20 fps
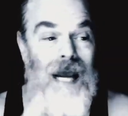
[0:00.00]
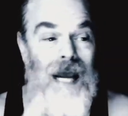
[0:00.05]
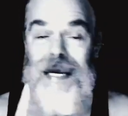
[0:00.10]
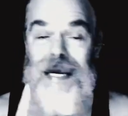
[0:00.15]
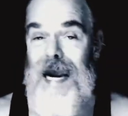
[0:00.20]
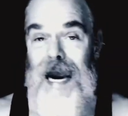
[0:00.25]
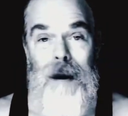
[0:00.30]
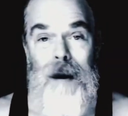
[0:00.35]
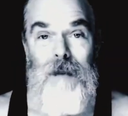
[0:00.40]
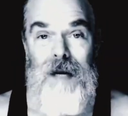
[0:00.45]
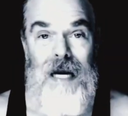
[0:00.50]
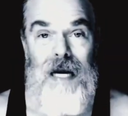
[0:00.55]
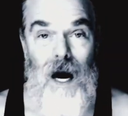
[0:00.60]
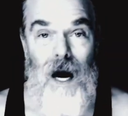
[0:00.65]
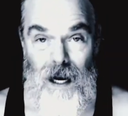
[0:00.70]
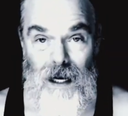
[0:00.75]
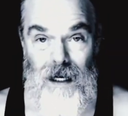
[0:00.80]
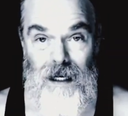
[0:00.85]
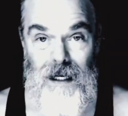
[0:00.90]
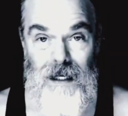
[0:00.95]
can't be
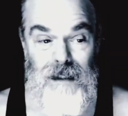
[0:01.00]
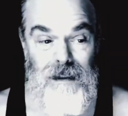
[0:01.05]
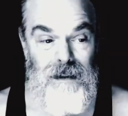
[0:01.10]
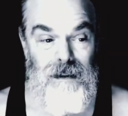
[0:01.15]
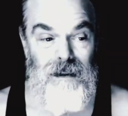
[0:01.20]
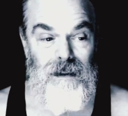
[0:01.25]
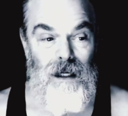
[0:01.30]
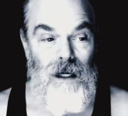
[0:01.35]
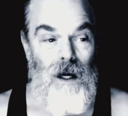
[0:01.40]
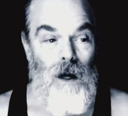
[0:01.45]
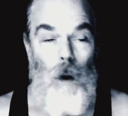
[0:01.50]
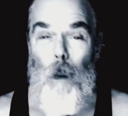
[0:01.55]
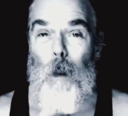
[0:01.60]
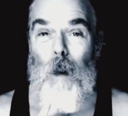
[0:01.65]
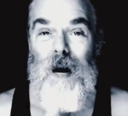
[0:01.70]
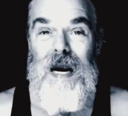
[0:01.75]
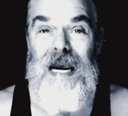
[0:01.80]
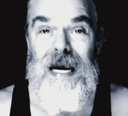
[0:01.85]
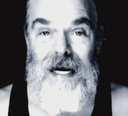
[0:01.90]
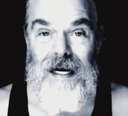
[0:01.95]
honest,
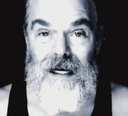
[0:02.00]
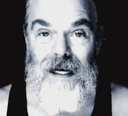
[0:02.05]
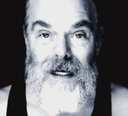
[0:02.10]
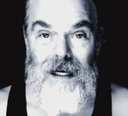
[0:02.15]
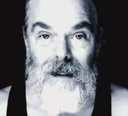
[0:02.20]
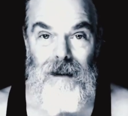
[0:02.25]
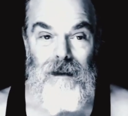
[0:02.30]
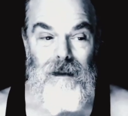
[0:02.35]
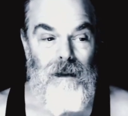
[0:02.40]
weak,